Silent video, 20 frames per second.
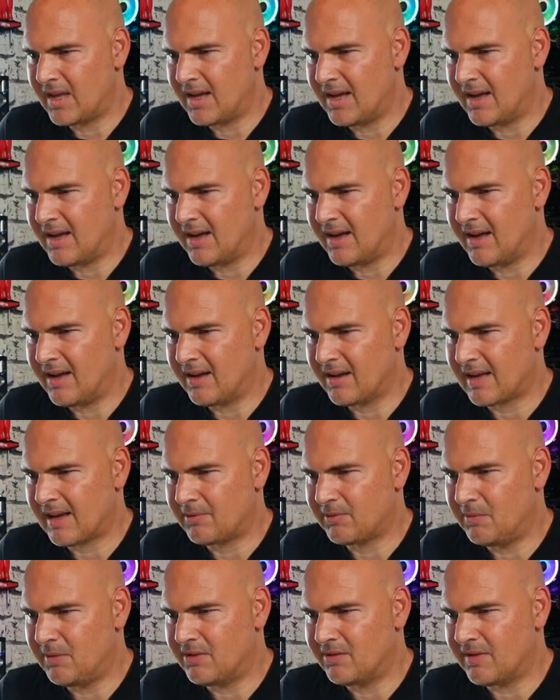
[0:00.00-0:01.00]

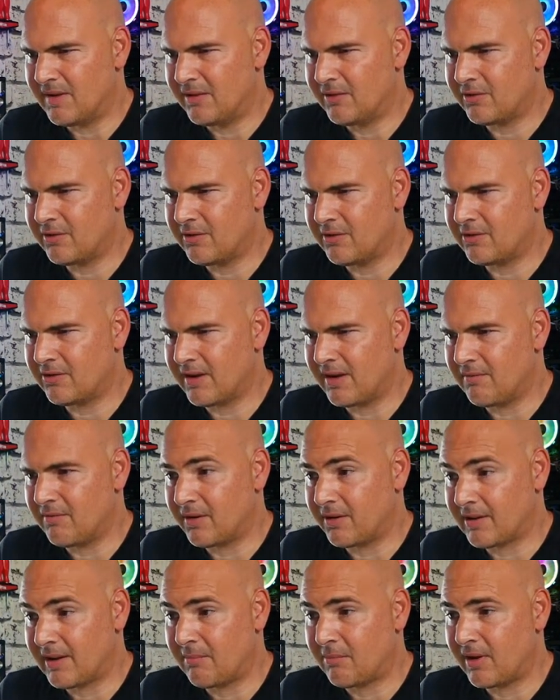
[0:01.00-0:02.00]
Captain Me's Ventures saying, for
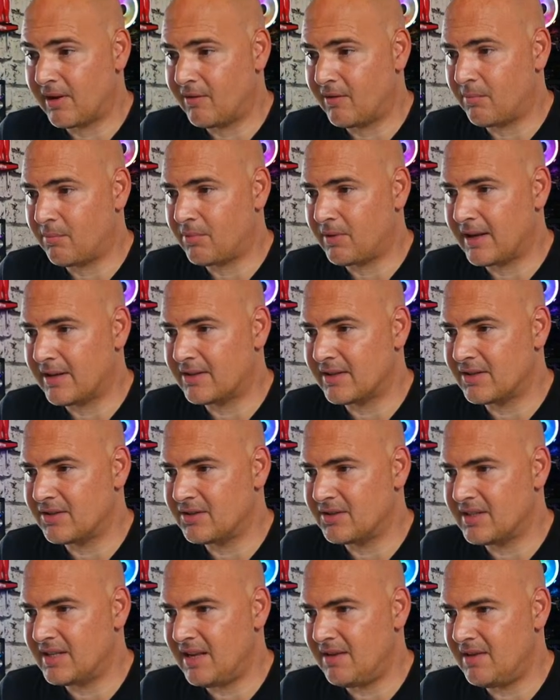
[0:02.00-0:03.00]
example, I have a
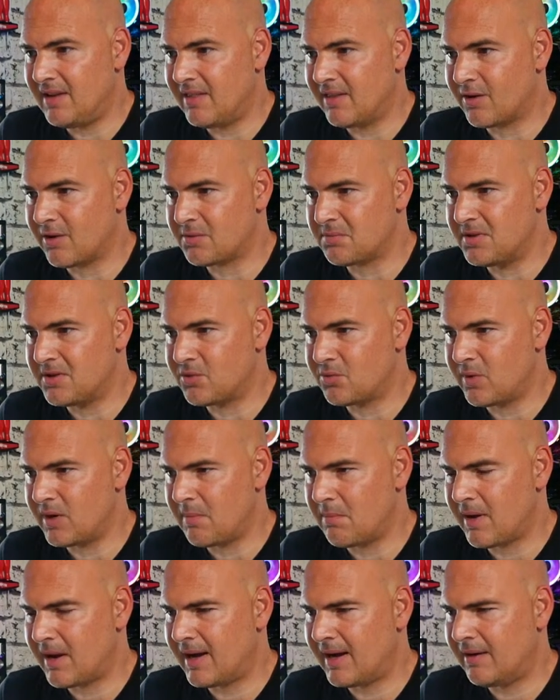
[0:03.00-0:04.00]
PlayStation TV that cost me
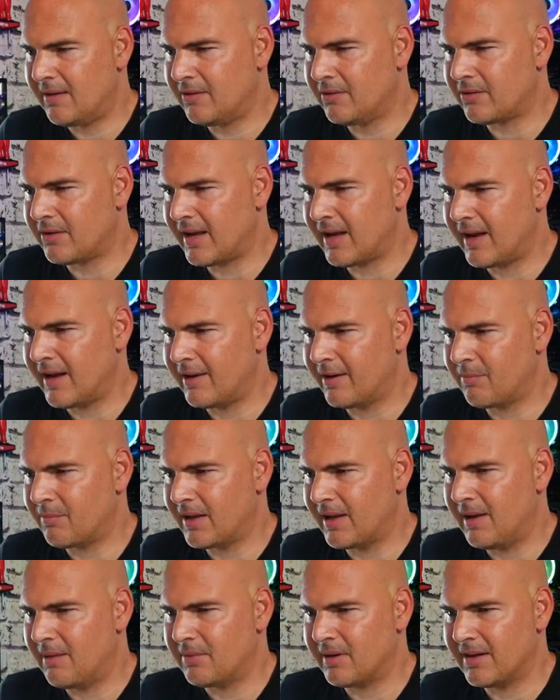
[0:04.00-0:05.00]
£20 and I'm
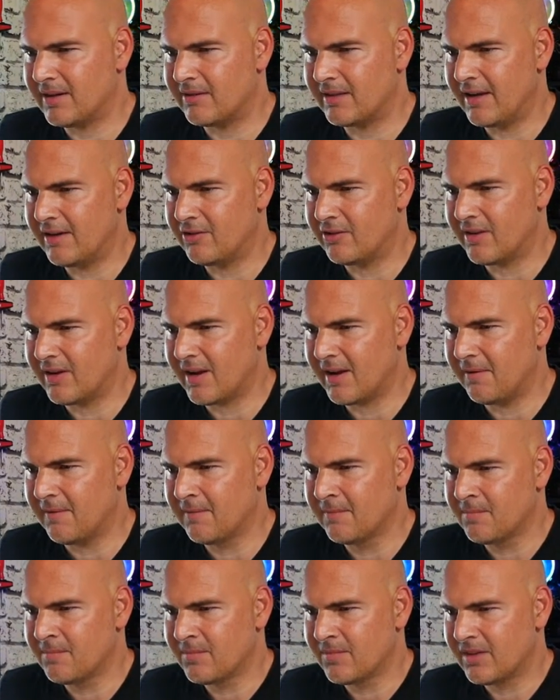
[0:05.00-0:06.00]
playing PlayStation Now.
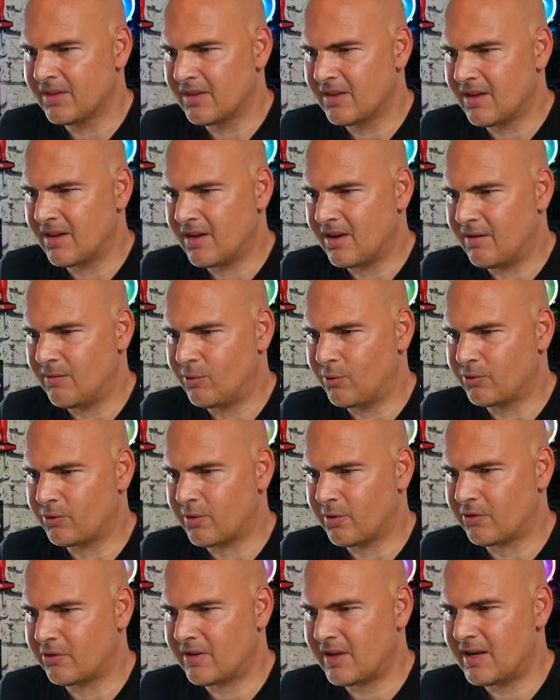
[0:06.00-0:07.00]
I've also
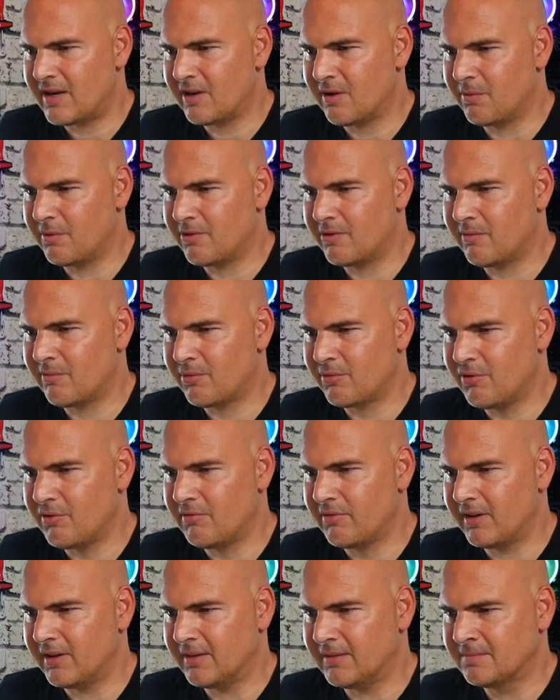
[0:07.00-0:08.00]
got Stadia, which is
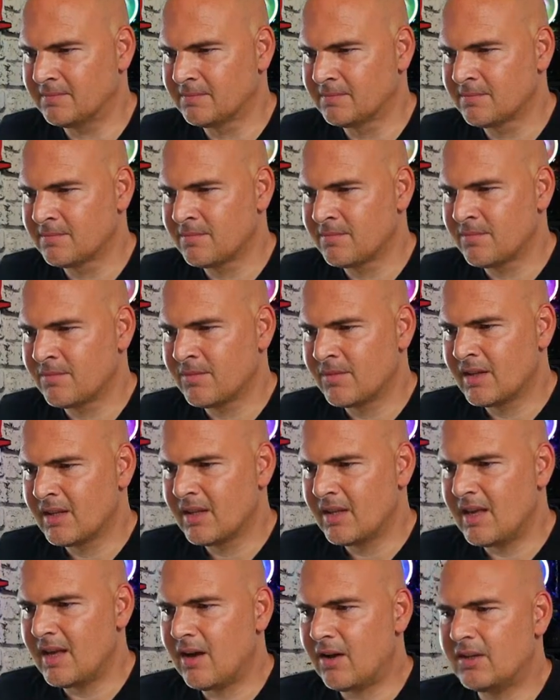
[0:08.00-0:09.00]
improving.
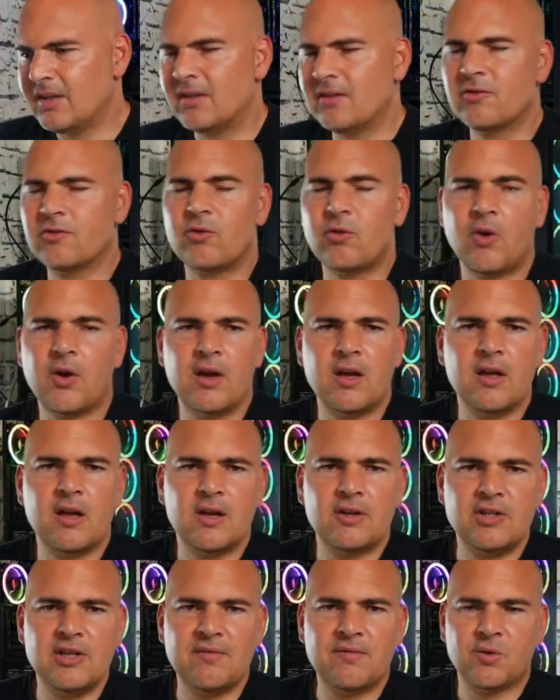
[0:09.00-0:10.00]
Yeah, I did try
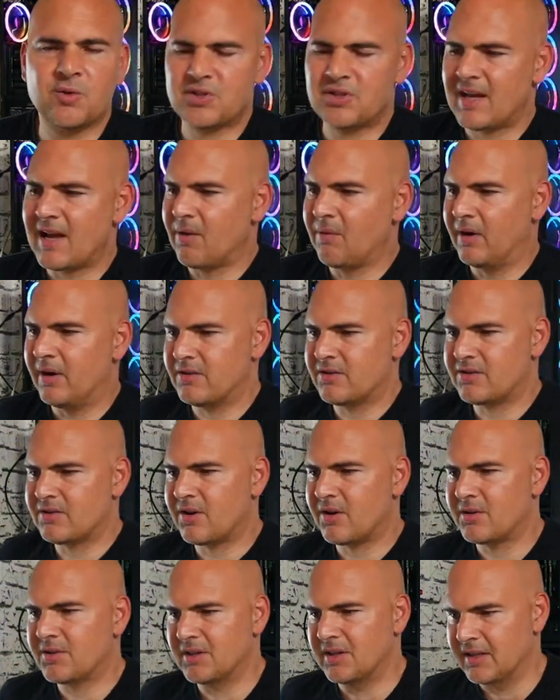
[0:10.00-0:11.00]
GeForce Now when it
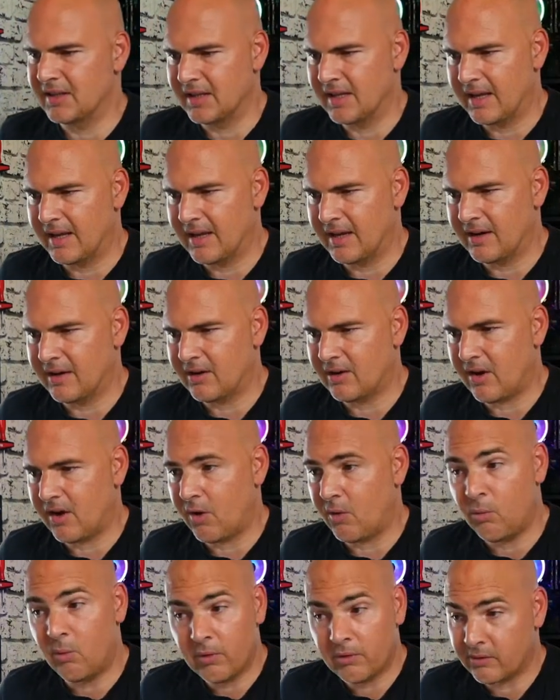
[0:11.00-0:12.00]
started and
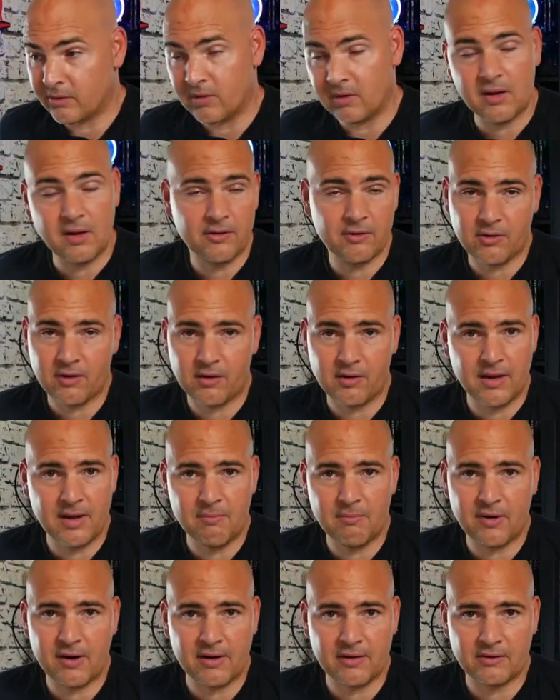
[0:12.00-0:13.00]
I wasn't entirely
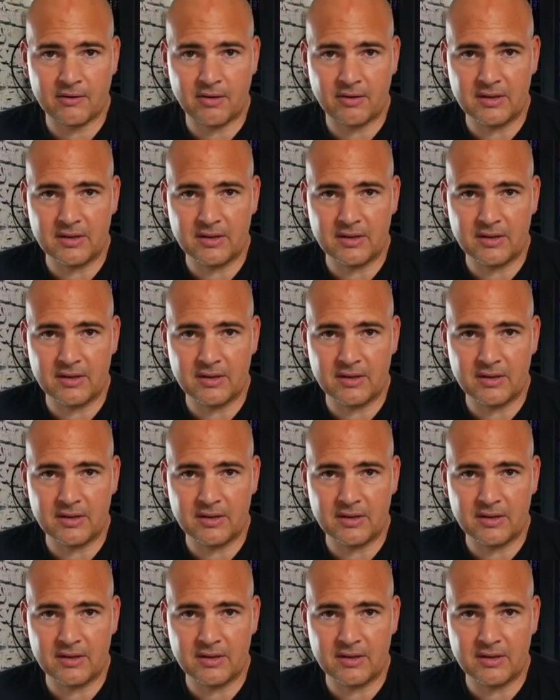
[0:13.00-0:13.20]
impressed.